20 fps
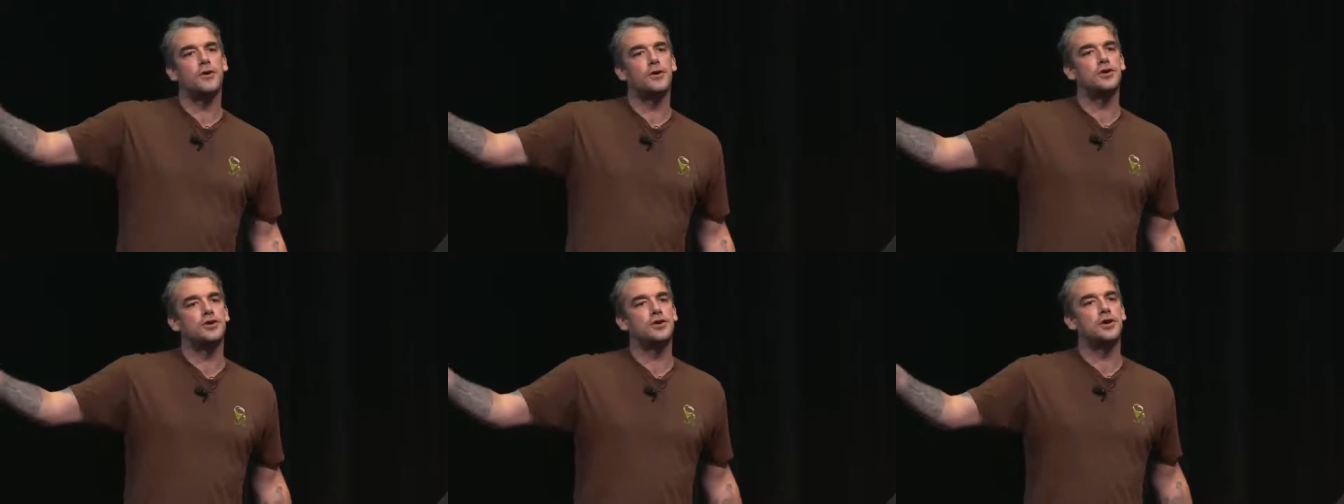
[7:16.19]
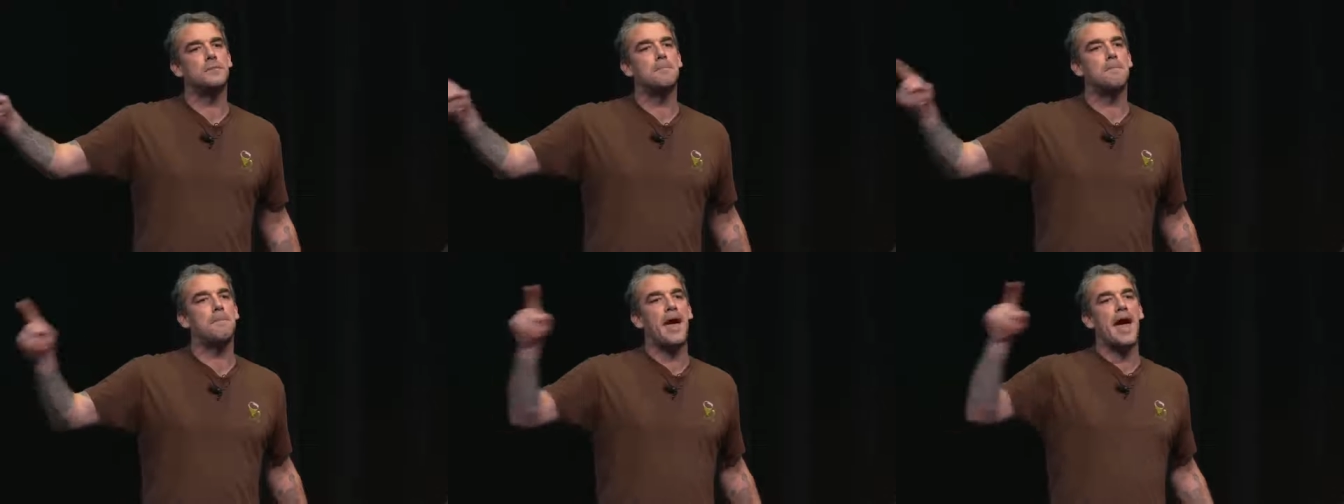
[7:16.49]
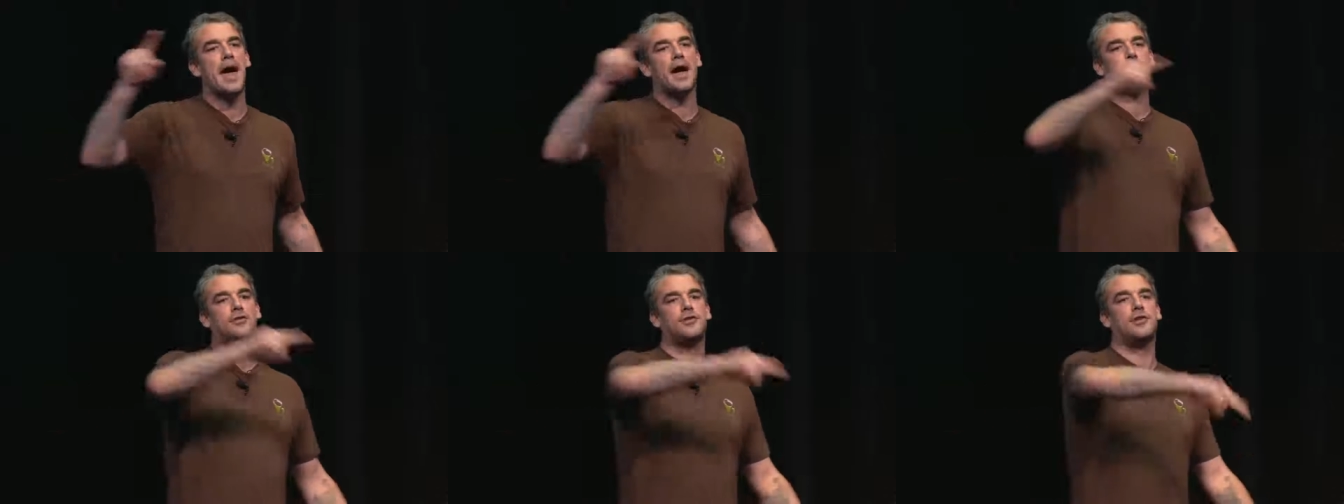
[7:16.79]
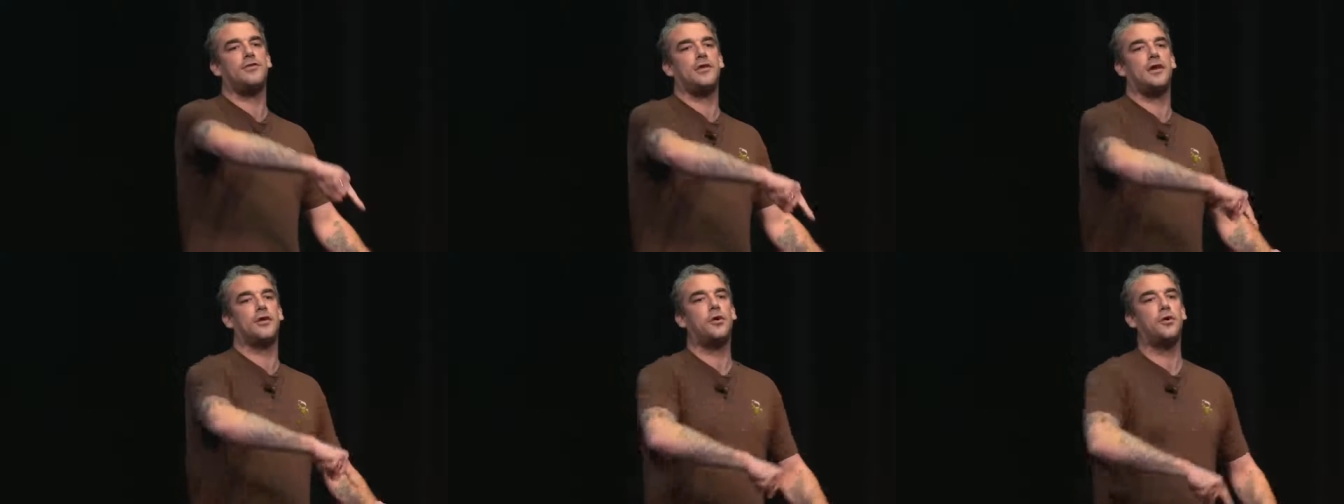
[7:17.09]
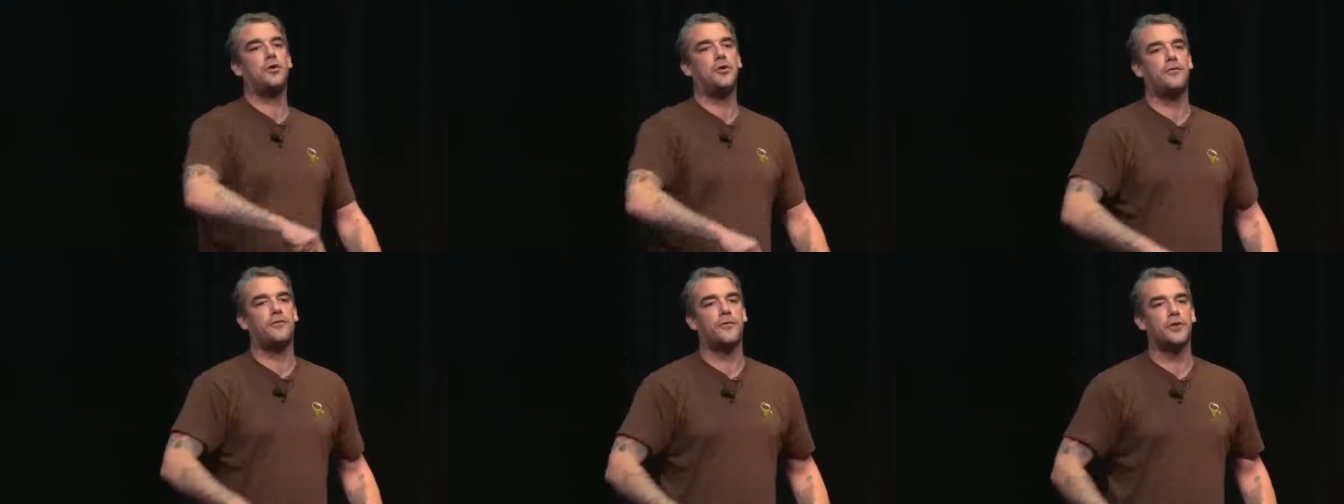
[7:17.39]
version back to the
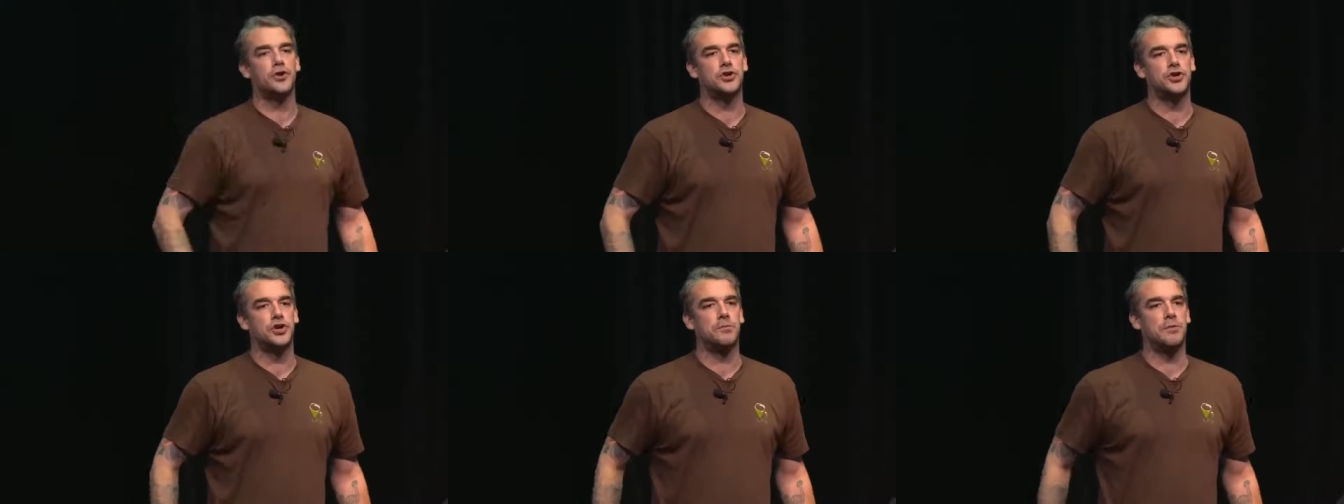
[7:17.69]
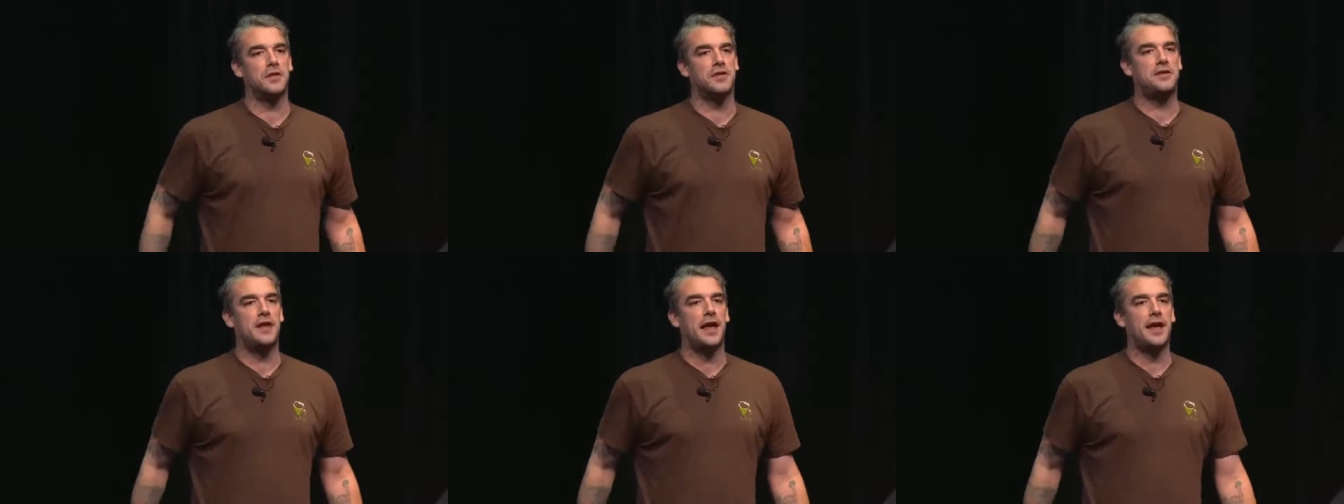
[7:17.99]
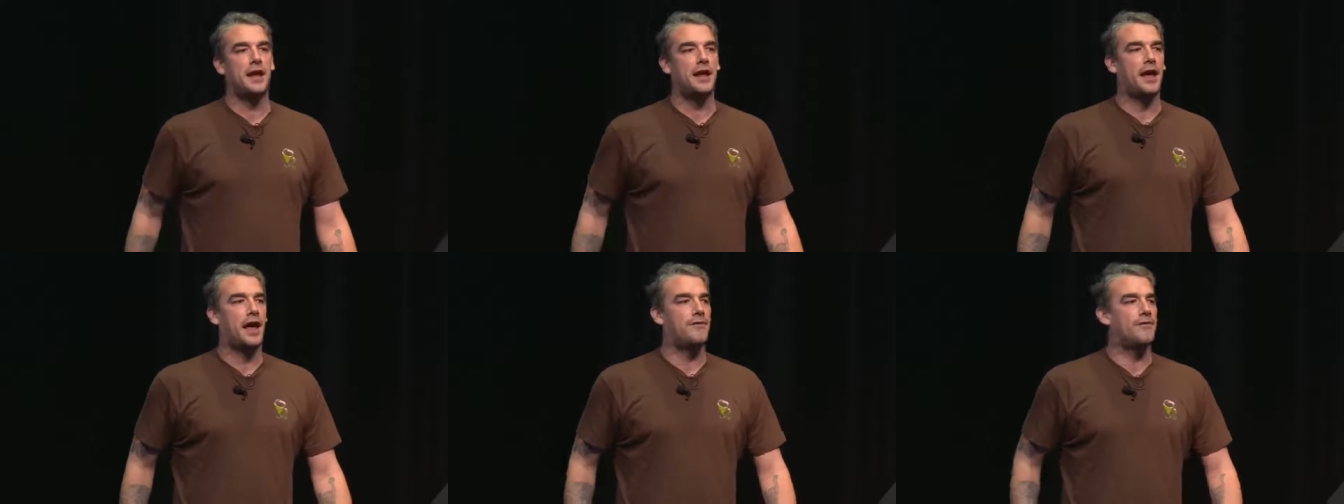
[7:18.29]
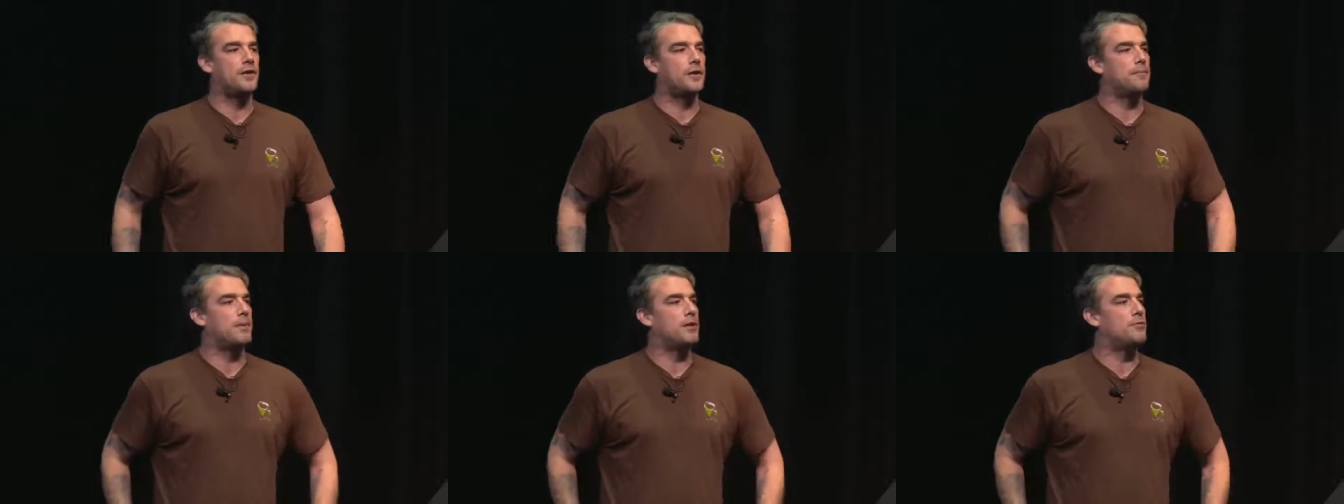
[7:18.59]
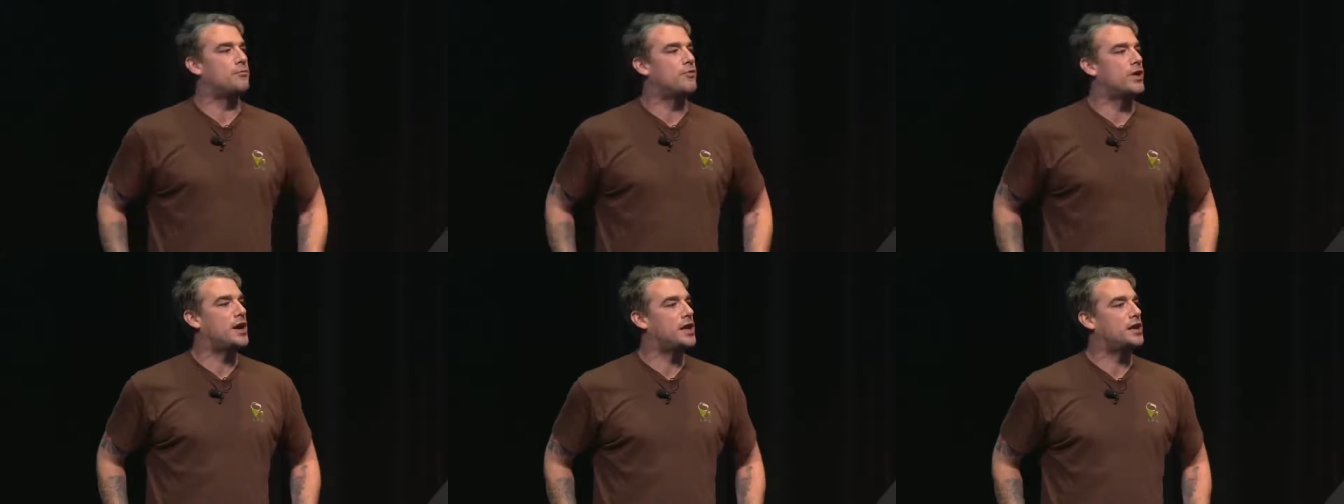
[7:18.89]
old version with data having
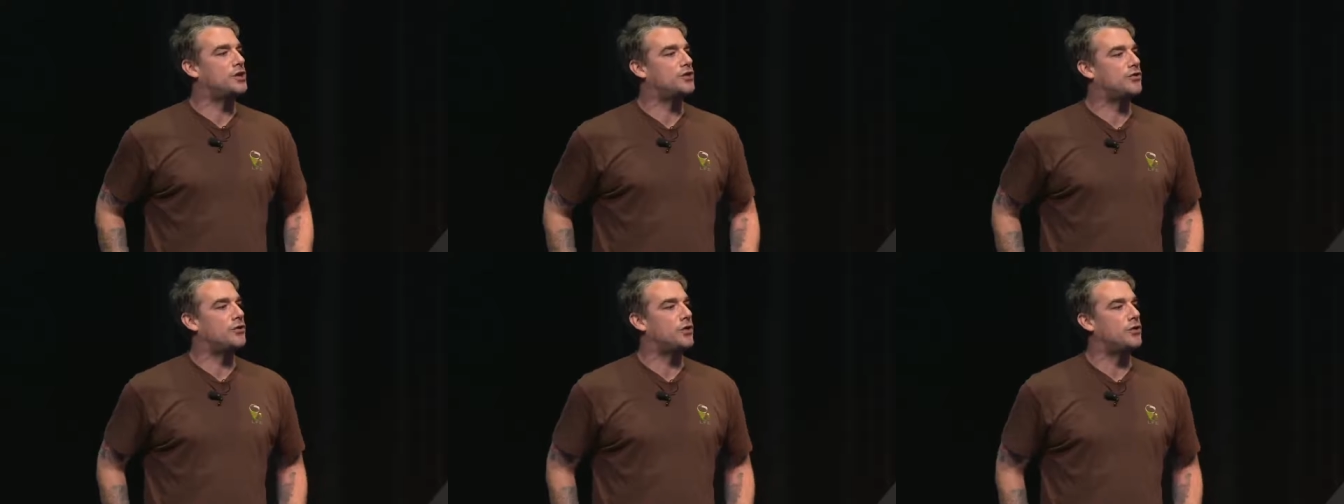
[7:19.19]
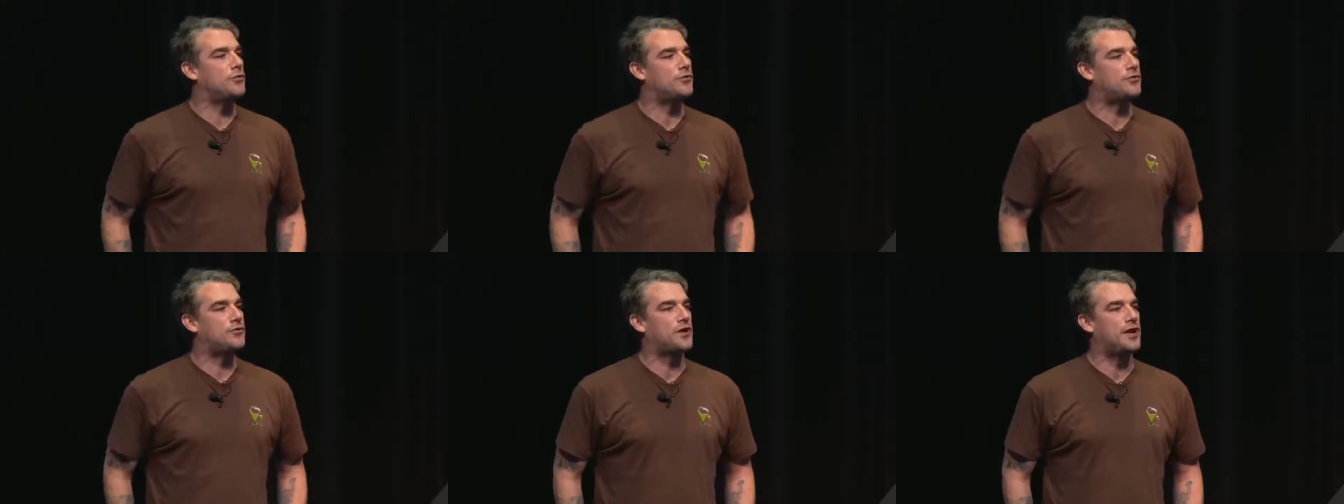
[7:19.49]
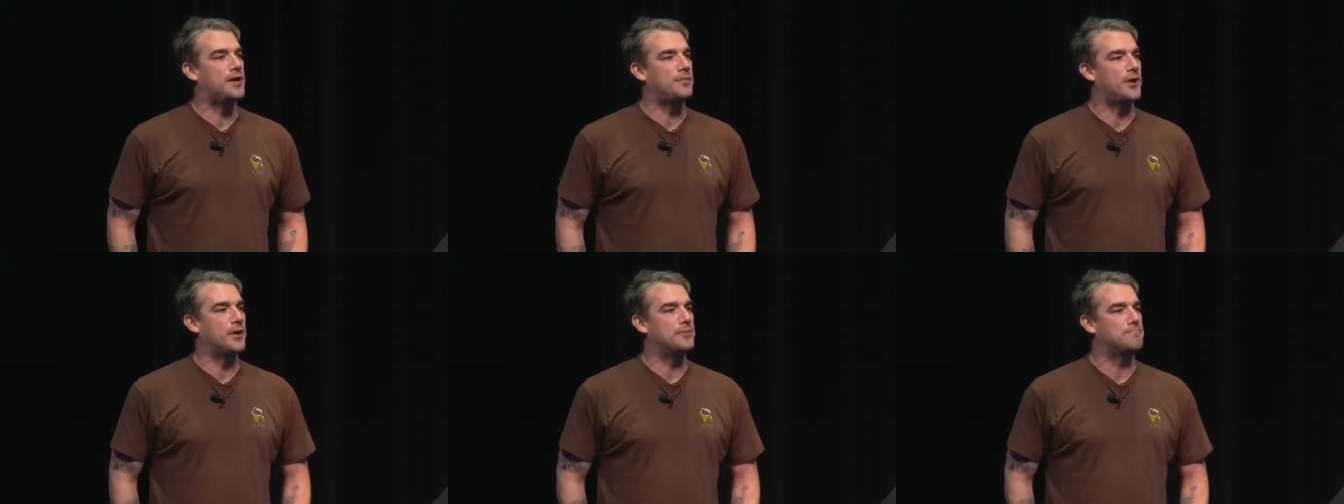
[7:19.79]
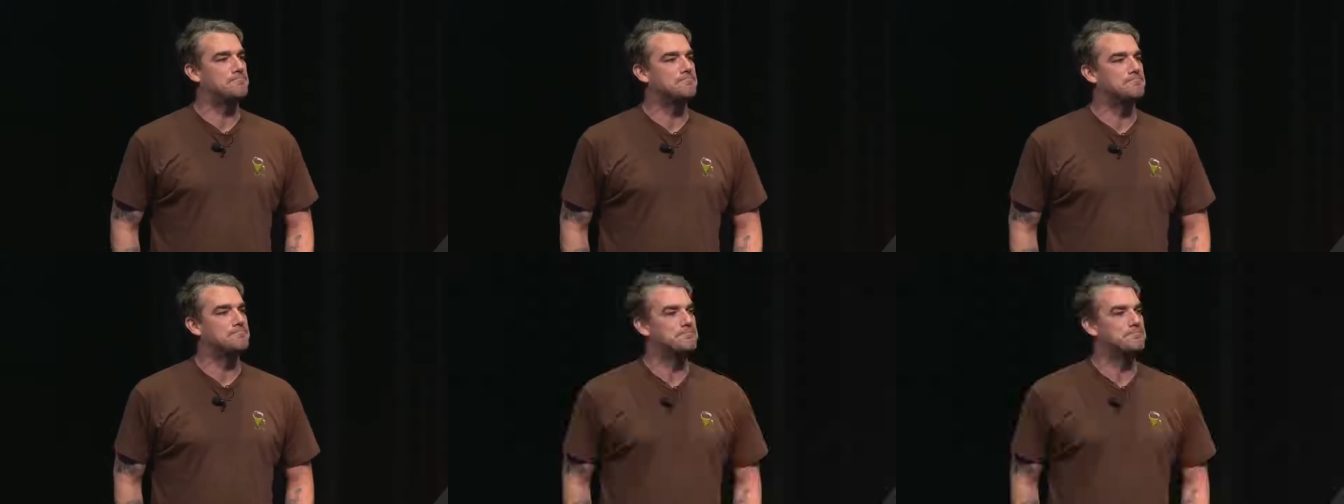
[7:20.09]
been written to the new schema?